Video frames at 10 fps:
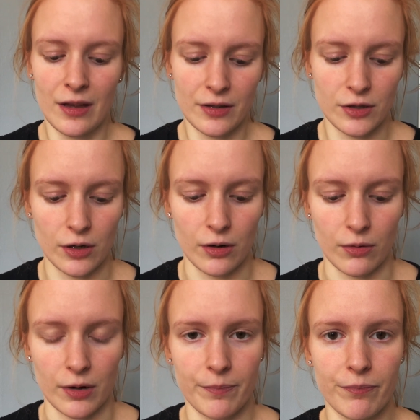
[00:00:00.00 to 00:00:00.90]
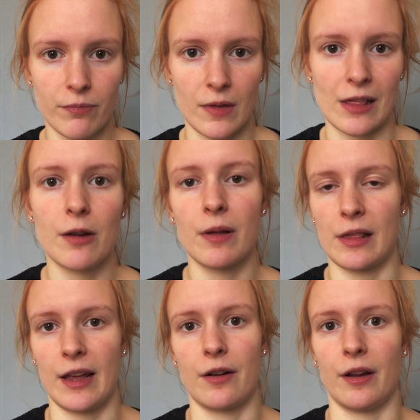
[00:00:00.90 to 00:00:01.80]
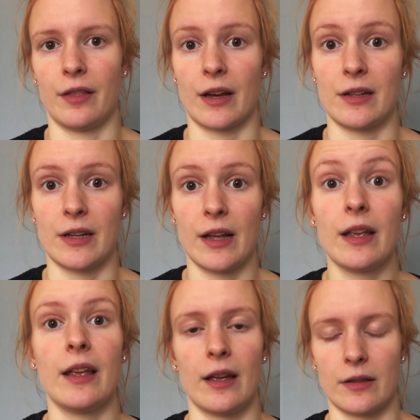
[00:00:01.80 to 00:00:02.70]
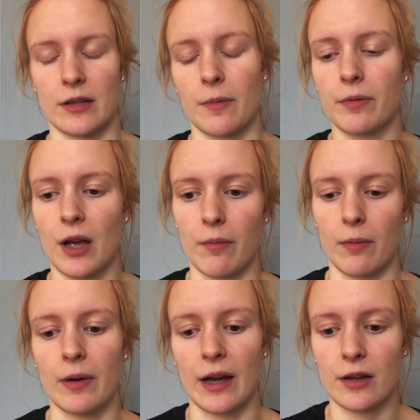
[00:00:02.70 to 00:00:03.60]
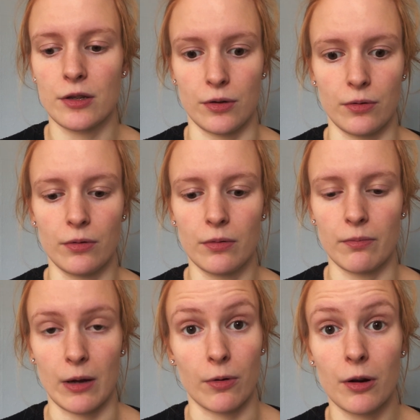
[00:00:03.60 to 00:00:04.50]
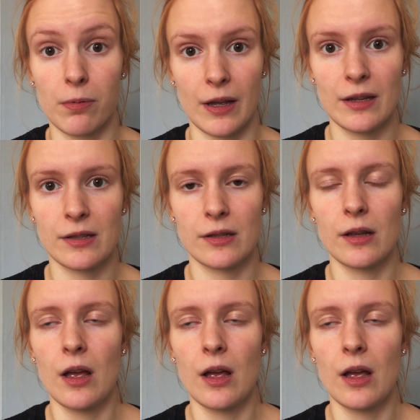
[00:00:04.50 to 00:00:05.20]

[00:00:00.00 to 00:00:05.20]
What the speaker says: So a little bit later in that day, he ends up coming back to my workplace,